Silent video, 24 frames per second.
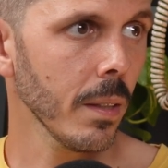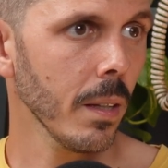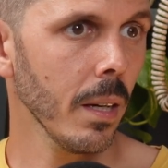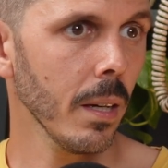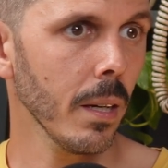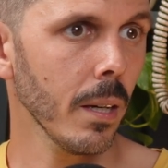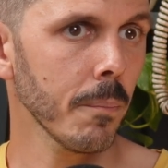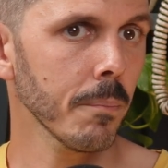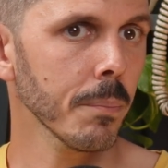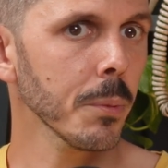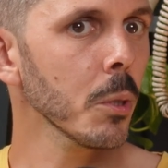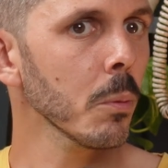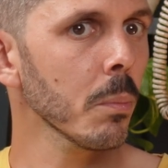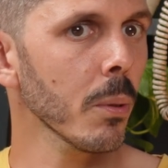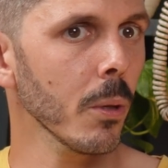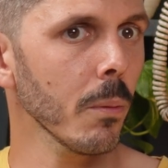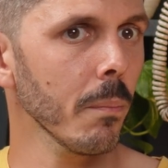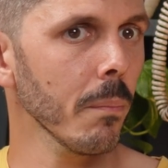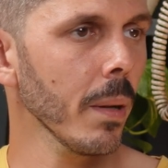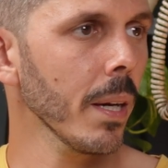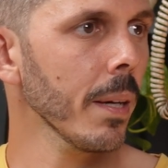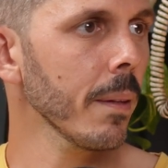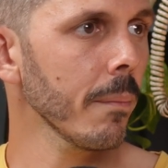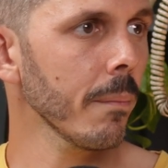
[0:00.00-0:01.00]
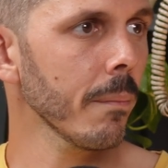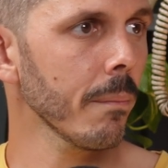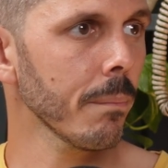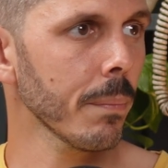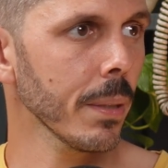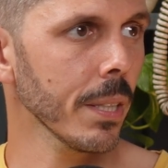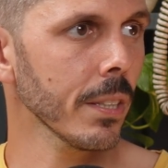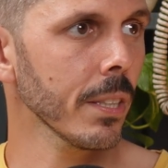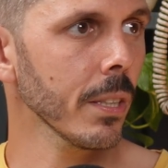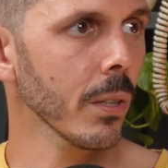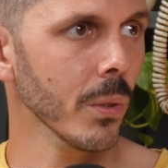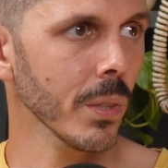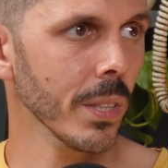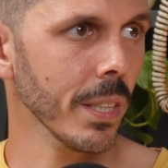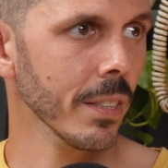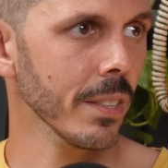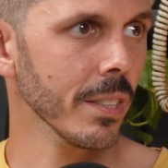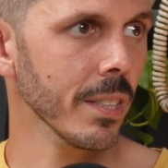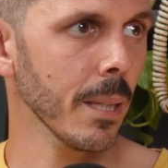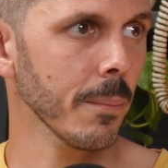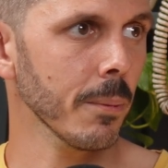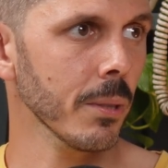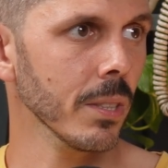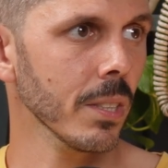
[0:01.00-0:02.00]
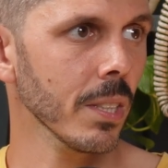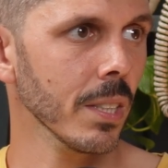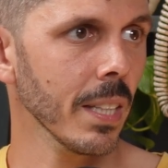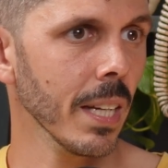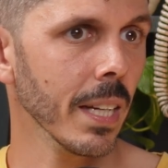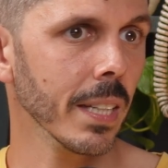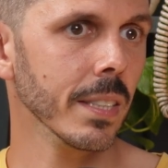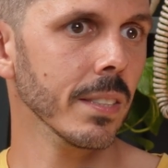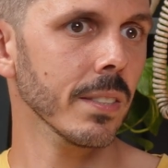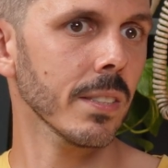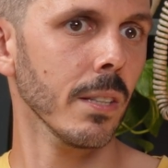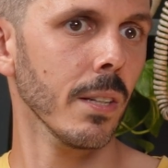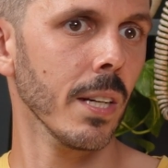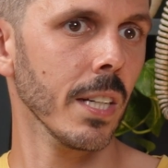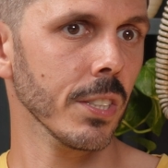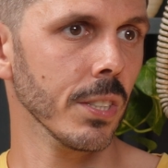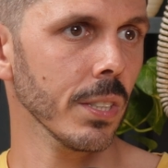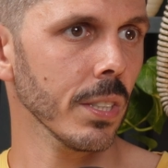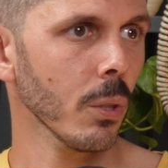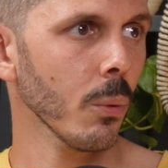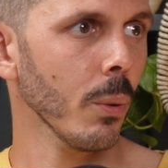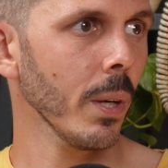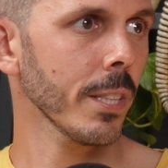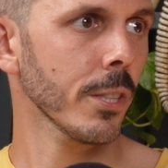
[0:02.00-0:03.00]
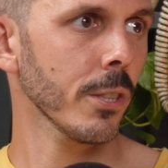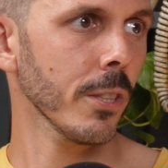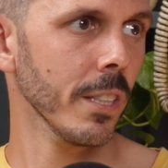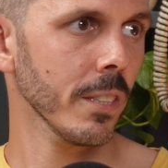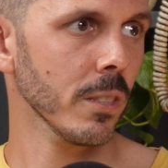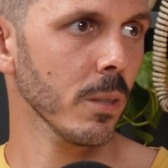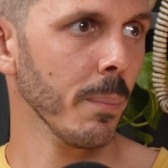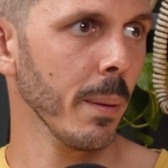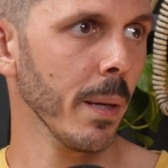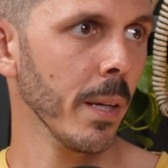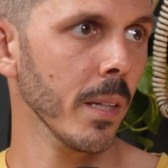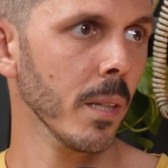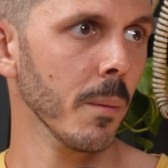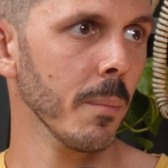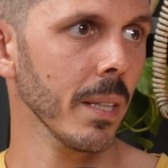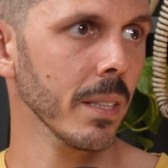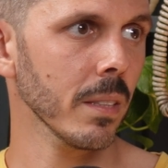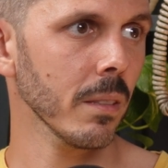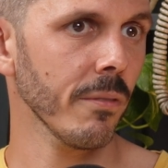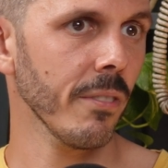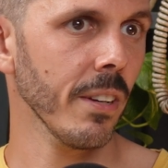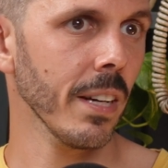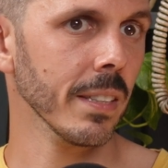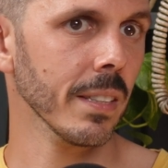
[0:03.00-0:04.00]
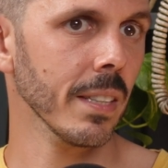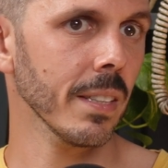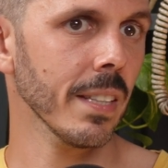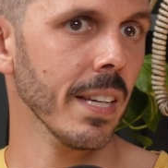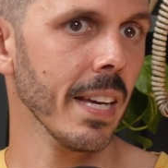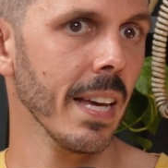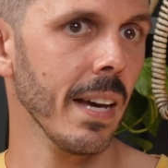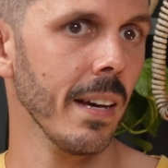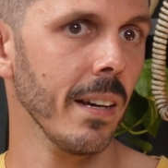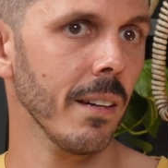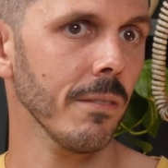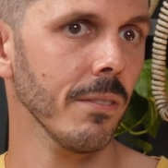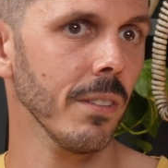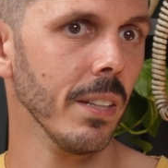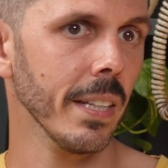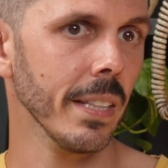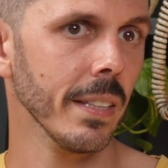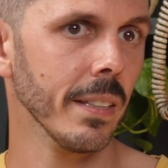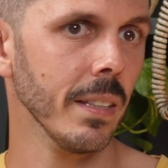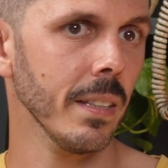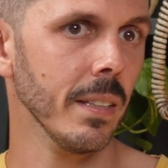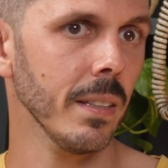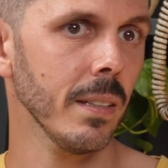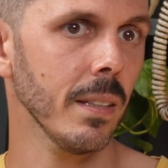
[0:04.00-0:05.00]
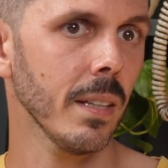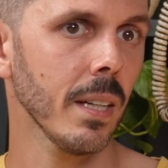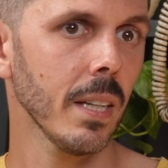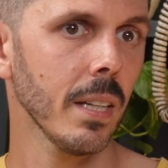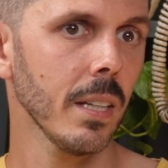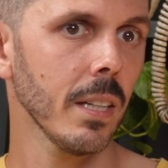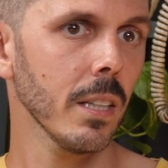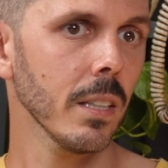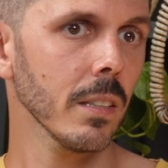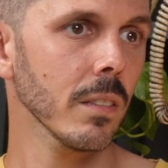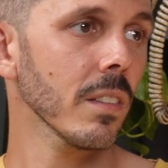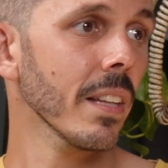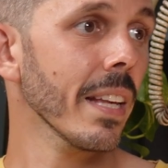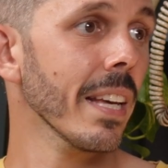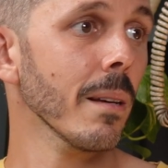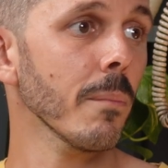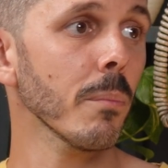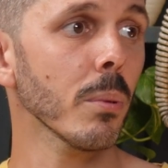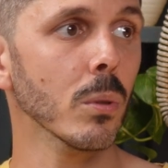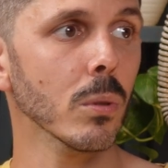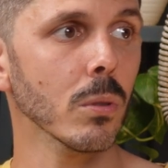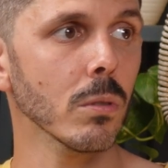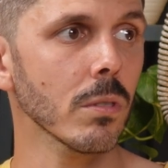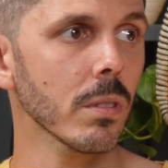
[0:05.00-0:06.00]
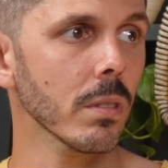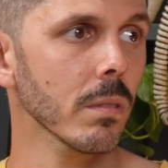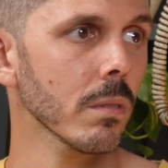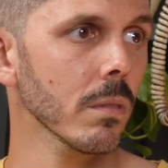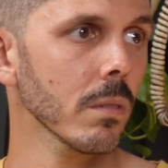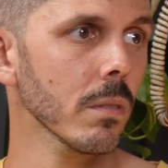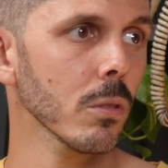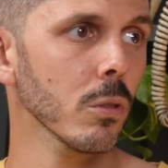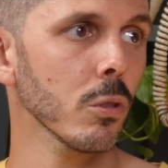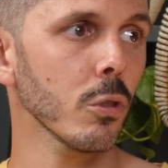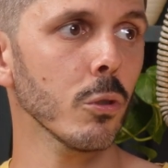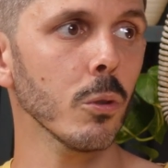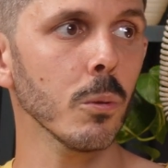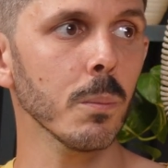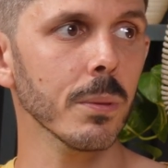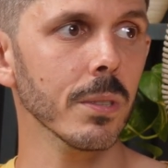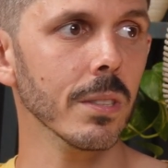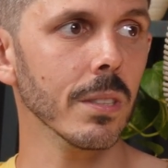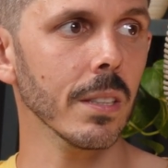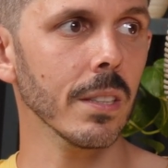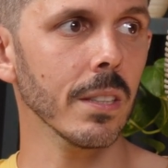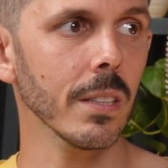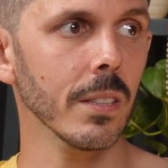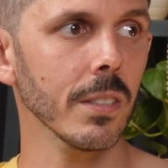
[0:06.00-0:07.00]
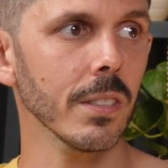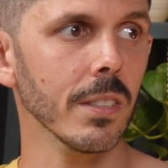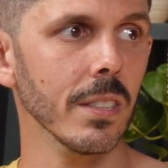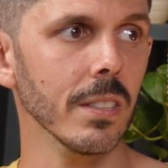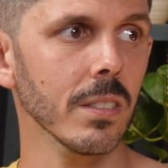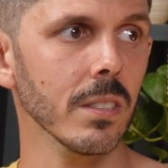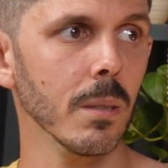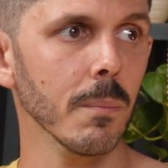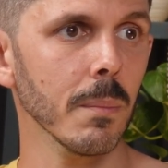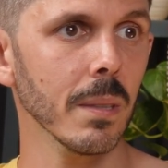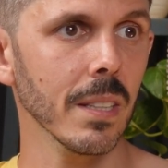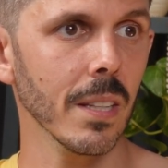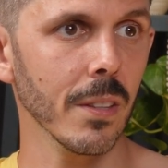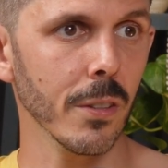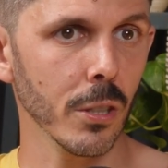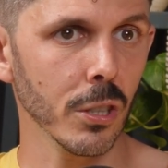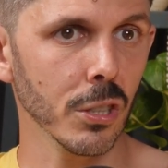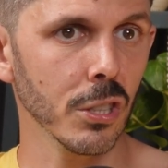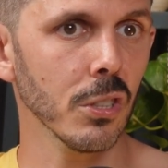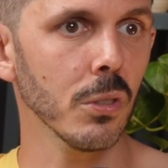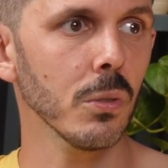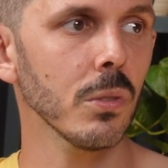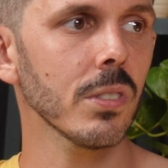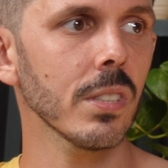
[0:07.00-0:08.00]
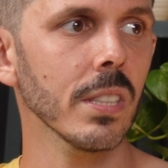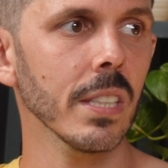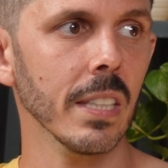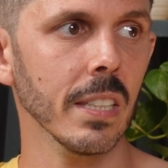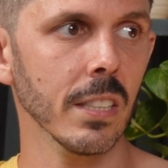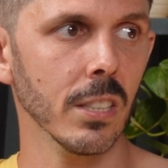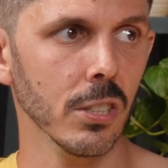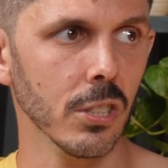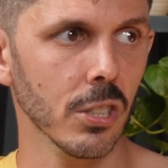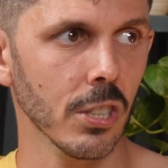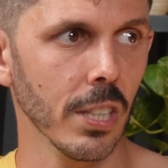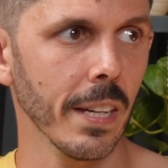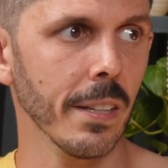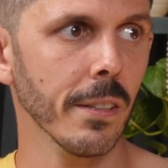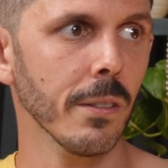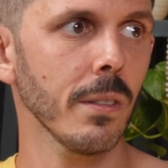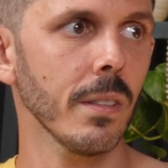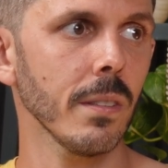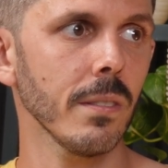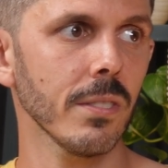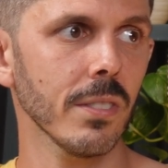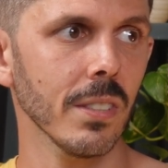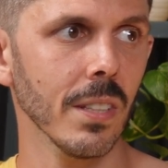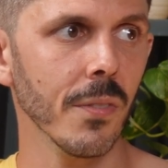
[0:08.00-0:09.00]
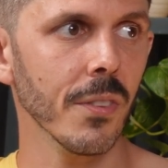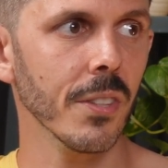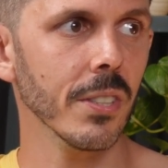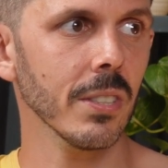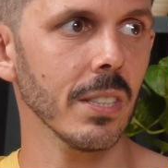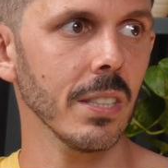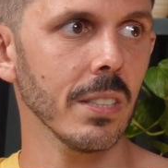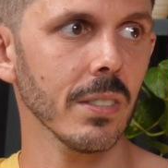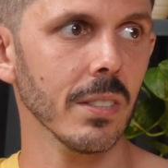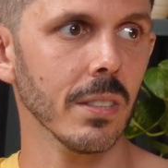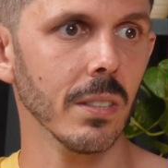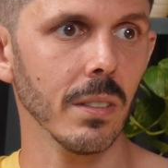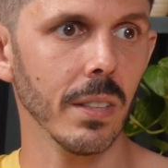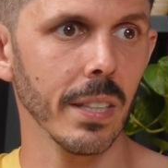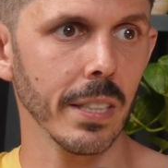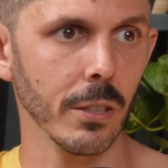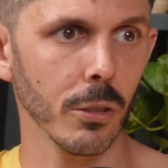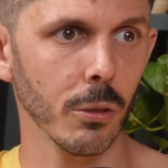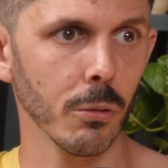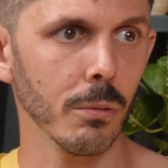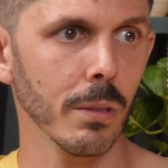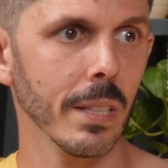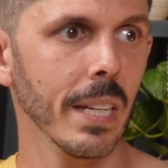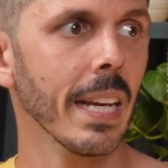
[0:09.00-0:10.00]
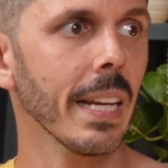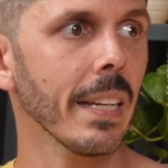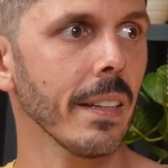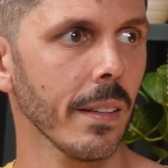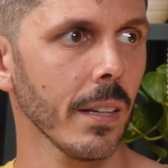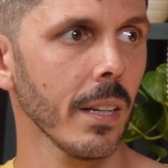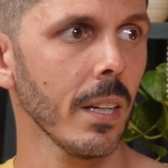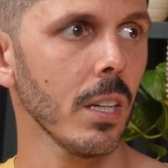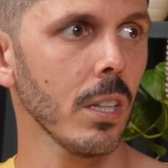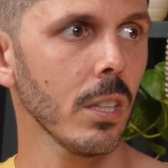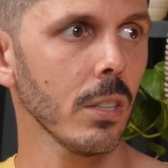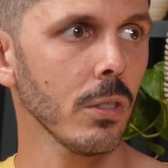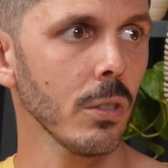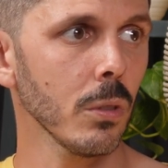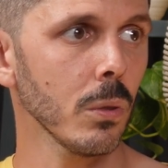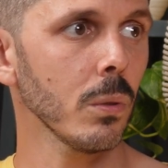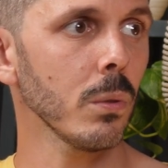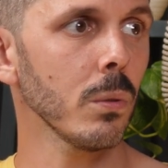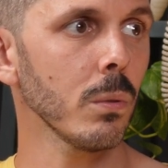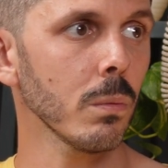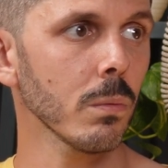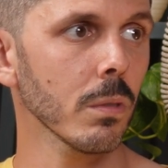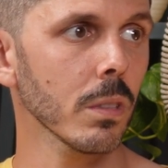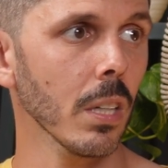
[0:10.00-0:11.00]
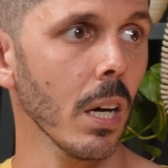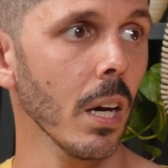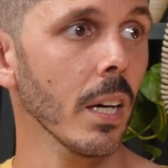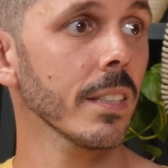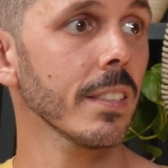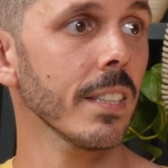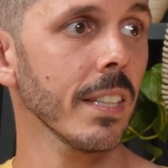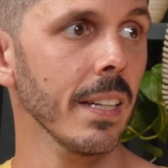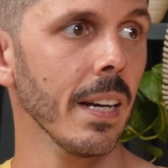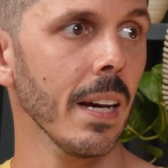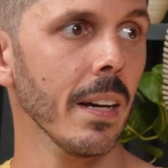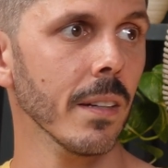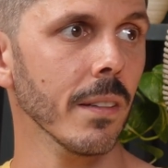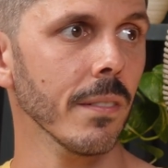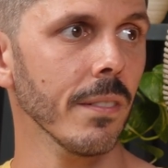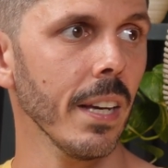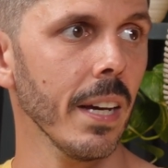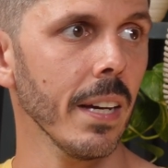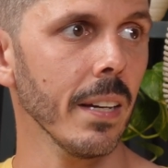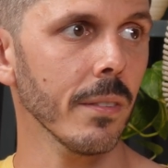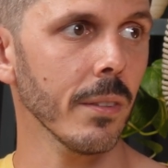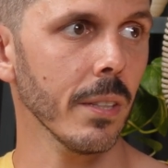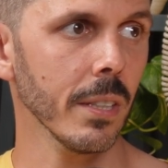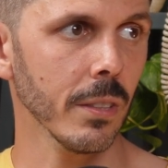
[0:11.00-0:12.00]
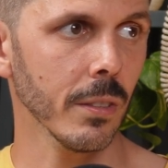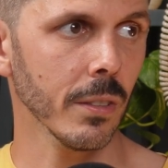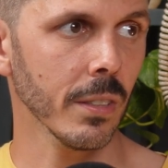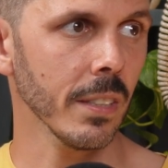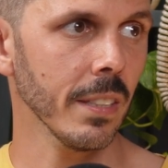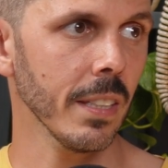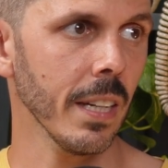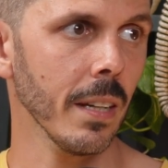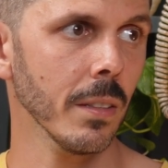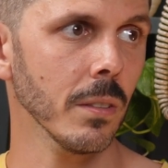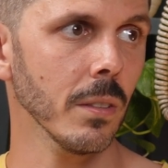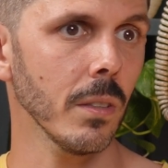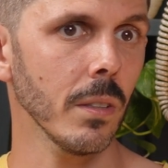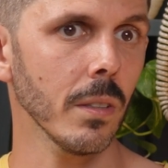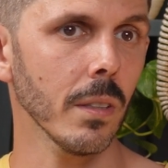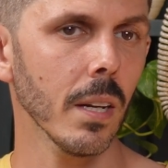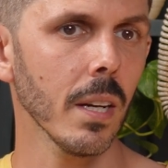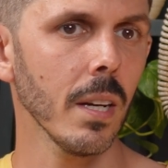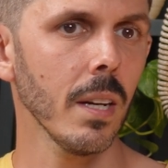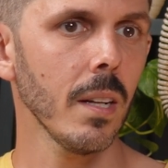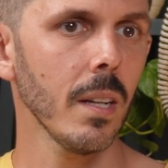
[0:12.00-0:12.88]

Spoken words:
Mubert might be the only exception to that, because they're actually quite transparent about the fact that they have like labeled loops in their system, and then they're using generative synthesis to like create new content out of that you can download.